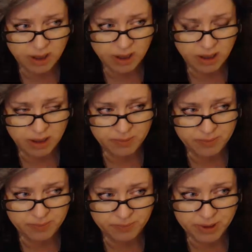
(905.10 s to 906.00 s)

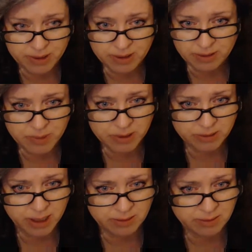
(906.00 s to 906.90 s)
but these
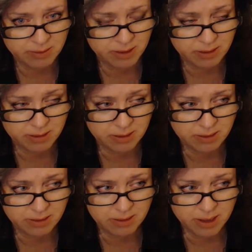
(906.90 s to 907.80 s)
Melchizedek,
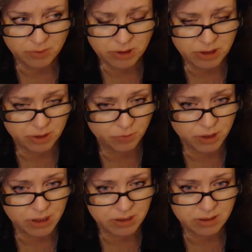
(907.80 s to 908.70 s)
they were
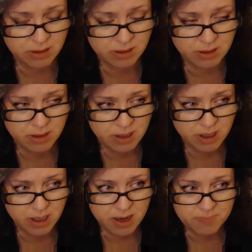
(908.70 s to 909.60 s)
different.
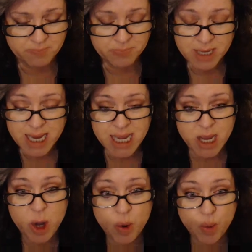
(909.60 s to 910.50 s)
Um,
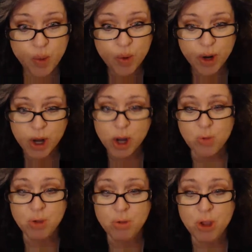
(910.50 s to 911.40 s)
oh,
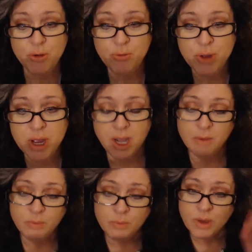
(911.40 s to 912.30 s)
oh.
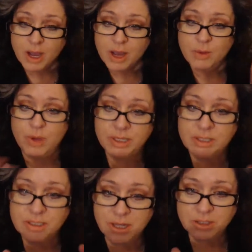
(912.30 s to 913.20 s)
I wanted
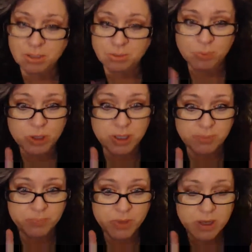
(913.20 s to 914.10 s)
to talk to you one more
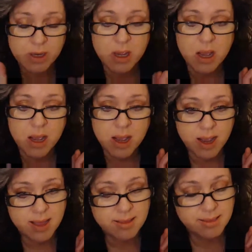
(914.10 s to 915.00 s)
thing.
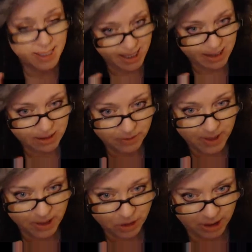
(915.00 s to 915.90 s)
The end of
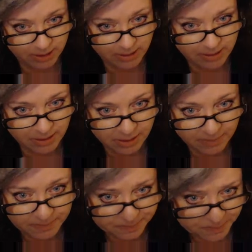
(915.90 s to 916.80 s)
that channeling session